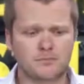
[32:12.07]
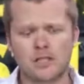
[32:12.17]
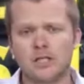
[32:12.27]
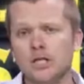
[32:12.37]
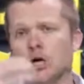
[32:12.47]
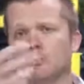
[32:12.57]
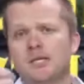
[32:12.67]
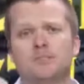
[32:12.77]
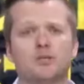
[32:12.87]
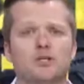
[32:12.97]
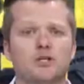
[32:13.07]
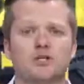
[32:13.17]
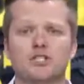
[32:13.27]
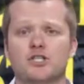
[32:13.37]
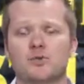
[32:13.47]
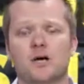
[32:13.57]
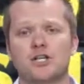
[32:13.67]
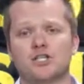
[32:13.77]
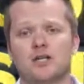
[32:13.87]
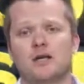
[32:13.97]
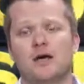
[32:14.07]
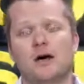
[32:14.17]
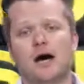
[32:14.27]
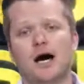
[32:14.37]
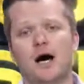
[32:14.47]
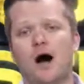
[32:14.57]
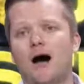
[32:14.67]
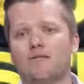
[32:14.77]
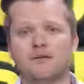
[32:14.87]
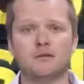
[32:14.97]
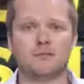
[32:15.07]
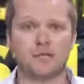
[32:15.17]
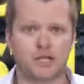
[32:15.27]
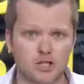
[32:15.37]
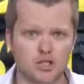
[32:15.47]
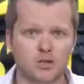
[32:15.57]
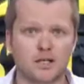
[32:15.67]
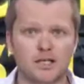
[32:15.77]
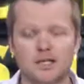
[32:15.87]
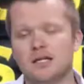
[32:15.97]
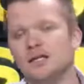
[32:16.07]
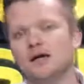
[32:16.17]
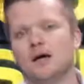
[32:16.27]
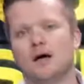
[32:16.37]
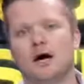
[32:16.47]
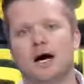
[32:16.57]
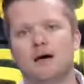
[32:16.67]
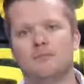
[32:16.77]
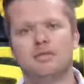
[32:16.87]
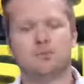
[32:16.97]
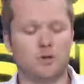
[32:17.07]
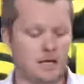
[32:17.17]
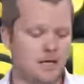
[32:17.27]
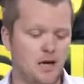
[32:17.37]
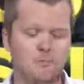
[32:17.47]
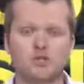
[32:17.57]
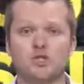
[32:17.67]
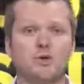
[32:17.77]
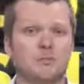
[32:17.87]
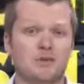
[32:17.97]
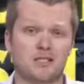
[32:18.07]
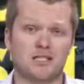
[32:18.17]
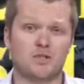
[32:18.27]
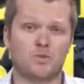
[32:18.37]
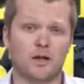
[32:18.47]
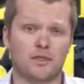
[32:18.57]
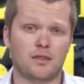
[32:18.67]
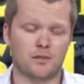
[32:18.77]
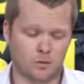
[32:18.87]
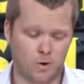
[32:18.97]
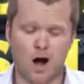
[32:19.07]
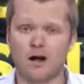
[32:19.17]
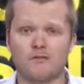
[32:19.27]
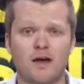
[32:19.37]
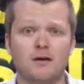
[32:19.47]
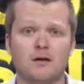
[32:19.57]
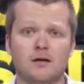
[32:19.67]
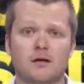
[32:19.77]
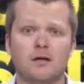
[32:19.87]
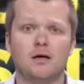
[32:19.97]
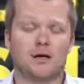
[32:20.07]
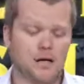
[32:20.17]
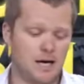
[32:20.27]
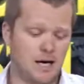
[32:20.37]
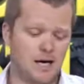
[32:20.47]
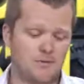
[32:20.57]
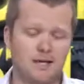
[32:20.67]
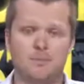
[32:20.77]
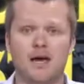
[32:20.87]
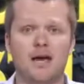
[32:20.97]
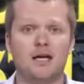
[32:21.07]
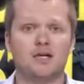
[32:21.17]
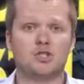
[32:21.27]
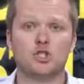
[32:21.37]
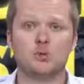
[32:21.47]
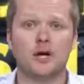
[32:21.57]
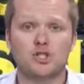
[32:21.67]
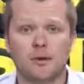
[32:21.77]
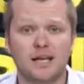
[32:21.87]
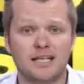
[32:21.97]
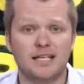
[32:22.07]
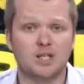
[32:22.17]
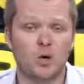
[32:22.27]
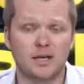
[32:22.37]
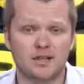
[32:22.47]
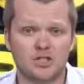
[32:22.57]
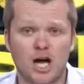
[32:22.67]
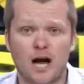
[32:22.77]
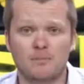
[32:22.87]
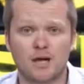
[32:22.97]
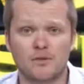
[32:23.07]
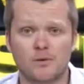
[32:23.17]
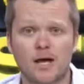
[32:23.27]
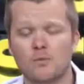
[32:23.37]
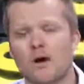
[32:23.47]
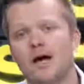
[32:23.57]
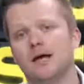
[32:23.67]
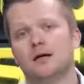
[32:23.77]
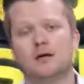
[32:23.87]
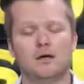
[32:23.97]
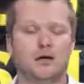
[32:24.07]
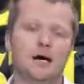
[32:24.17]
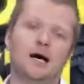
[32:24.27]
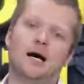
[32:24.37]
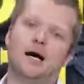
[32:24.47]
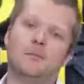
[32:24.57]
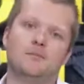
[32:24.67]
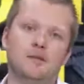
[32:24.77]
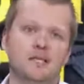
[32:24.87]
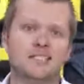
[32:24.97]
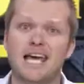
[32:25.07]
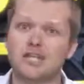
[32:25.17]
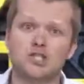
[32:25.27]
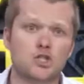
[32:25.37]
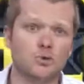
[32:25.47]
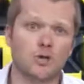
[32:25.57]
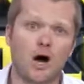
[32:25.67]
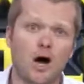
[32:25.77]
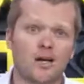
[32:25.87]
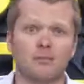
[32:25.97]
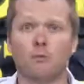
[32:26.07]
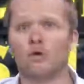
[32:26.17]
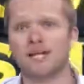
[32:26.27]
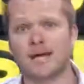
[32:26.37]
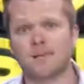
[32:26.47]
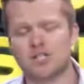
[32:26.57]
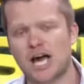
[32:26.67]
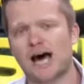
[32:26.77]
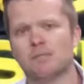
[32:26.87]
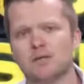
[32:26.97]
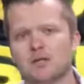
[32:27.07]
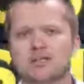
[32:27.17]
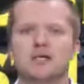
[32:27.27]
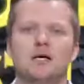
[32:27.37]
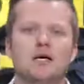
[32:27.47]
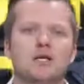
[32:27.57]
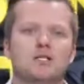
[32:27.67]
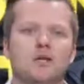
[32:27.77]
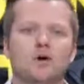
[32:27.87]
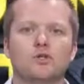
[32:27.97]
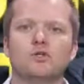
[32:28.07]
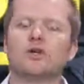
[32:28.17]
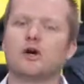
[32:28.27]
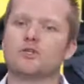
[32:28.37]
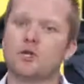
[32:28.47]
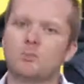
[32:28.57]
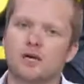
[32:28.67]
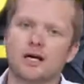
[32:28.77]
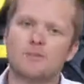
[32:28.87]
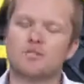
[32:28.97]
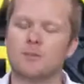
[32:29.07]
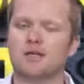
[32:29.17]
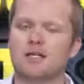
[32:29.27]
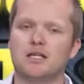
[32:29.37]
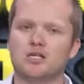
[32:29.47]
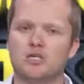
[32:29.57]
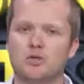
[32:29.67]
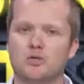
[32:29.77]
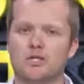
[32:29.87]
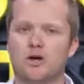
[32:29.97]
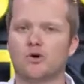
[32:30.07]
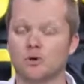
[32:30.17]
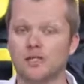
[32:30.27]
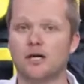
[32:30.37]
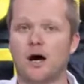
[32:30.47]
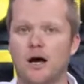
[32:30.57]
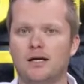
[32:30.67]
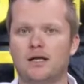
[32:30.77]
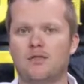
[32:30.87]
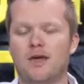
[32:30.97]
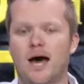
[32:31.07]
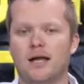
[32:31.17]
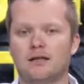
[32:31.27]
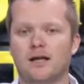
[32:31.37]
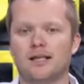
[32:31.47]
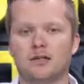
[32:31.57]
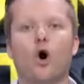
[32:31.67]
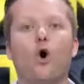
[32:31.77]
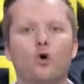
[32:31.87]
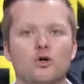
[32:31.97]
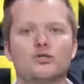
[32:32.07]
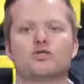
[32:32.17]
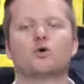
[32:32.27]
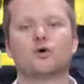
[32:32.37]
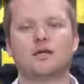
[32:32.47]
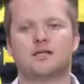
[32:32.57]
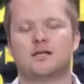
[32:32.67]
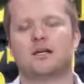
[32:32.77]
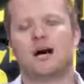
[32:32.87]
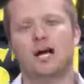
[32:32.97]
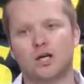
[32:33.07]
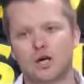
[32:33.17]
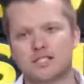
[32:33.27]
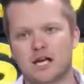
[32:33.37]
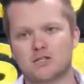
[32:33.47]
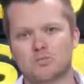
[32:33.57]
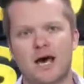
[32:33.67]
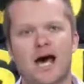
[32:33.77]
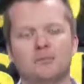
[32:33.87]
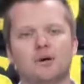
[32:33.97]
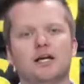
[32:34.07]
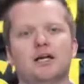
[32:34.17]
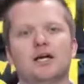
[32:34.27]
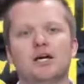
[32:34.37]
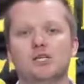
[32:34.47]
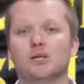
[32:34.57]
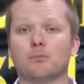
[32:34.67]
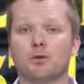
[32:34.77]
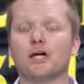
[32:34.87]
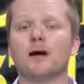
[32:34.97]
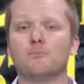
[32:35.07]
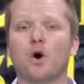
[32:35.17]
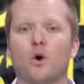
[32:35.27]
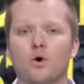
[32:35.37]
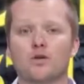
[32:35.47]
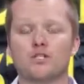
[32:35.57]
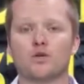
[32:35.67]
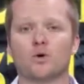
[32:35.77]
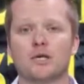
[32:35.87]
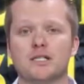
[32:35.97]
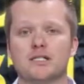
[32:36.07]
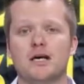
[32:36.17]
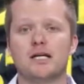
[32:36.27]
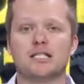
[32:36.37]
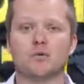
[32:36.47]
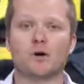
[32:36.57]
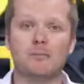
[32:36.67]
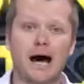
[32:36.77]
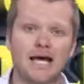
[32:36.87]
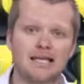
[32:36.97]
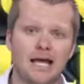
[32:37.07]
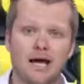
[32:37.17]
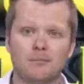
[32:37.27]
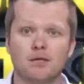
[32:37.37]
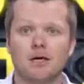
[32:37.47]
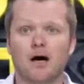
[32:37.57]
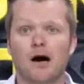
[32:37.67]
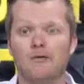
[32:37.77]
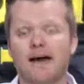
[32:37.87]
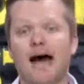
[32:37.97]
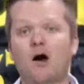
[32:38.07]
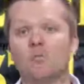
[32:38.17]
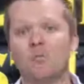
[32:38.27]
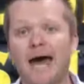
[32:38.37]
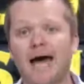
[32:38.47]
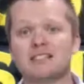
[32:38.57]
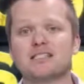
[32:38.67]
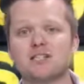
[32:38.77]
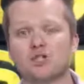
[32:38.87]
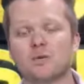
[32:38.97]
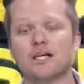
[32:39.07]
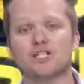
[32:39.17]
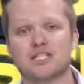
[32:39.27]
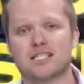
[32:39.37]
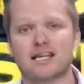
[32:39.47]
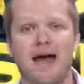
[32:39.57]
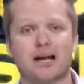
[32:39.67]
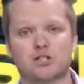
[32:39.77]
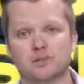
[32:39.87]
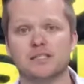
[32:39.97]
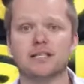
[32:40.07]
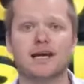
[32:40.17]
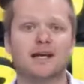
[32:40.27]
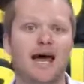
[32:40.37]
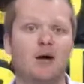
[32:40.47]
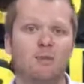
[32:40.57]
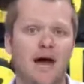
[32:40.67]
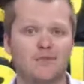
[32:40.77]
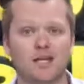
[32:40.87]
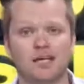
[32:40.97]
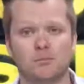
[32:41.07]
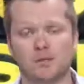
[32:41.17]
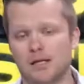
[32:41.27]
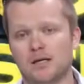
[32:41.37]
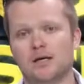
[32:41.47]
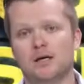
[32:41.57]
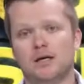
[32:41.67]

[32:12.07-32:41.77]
you know, people in your situation, uh, often because you're in need, um, people end up doing business with the wrong vendor. Uh, they pay too much money and don't get the job done the right way. Um, it takes too long and more damage happens. So you could also bring up some of the issues early on that, like the horror stories I know it sounds bad, but you can bring up the horror stories to remind them of how bad situations can actually get and how bad they can be.